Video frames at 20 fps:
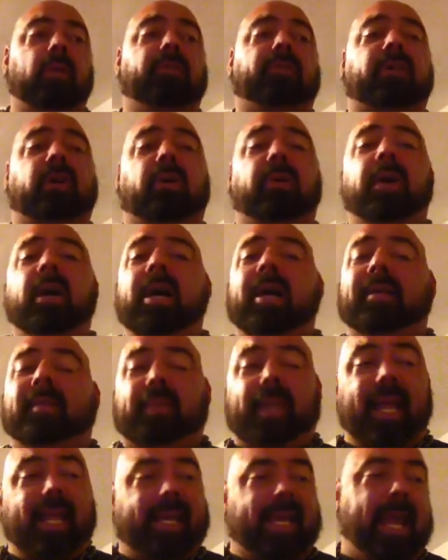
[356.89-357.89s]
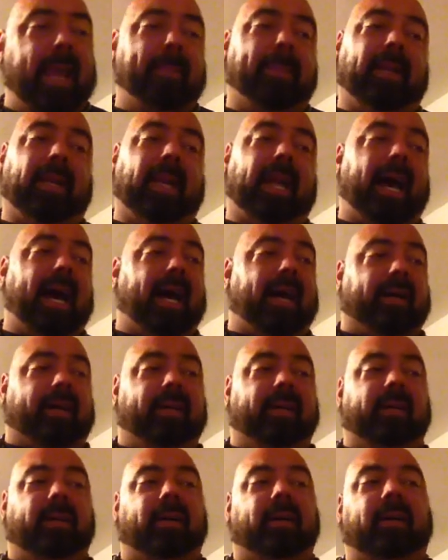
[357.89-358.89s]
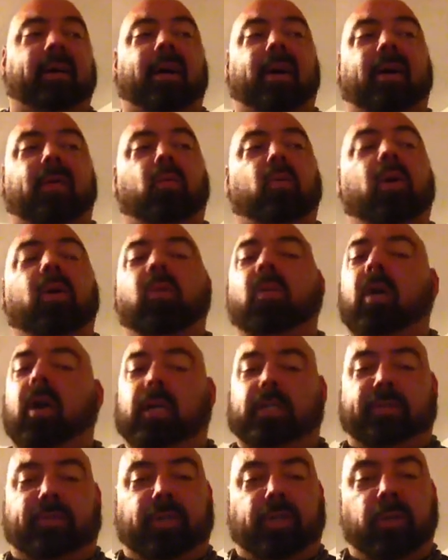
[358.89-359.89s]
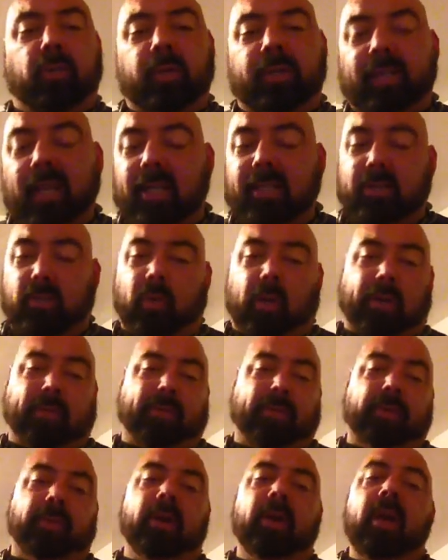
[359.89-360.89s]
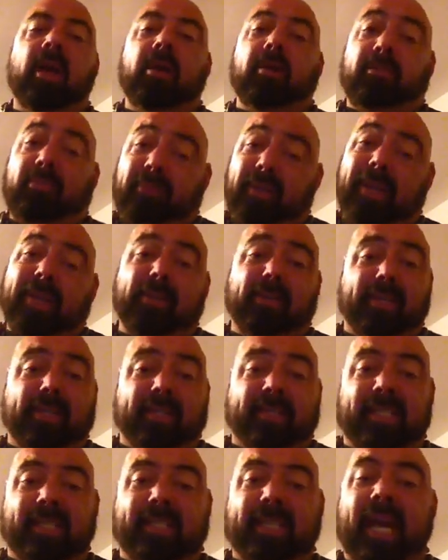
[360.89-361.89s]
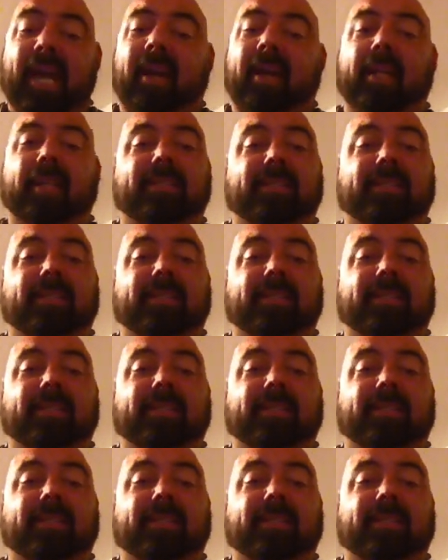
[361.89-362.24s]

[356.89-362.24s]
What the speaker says: So keep a log. What works for you, what doesn't work for you. Figure these things out.